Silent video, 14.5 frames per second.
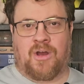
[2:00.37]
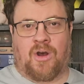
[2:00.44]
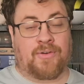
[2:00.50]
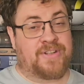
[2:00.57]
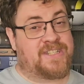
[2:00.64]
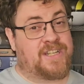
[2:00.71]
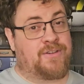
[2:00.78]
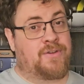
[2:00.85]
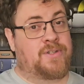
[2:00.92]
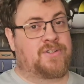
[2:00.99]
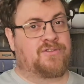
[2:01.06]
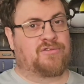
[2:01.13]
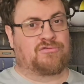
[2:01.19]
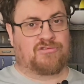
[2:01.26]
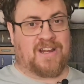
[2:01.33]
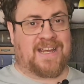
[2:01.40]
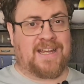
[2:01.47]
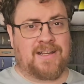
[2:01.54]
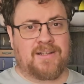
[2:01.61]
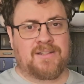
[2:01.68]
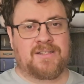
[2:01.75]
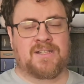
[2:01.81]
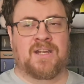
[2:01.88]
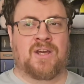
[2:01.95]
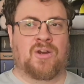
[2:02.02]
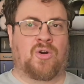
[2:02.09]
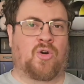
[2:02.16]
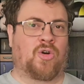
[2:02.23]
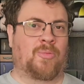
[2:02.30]
on a series of rings
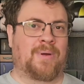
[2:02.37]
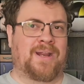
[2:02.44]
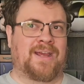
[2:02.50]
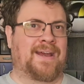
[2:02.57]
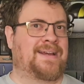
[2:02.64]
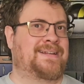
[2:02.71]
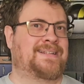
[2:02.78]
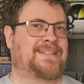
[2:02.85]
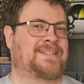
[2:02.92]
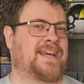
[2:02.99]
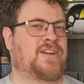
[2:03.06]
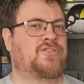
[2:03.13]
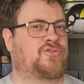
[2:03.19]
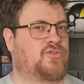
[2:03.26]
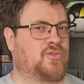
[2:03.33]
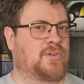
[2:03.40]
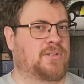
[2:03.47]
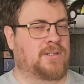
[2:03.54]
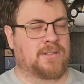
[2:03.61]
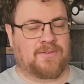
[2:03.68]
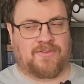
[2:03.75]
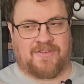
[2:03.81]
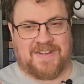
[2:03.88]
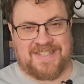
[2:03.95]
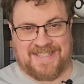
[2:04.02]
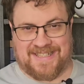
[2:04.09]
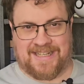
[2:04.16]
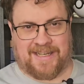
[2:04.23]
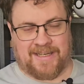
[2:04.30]
orbiting a central
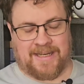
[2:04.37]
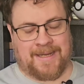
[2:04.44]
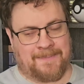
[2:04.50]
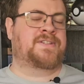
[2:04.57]
facility.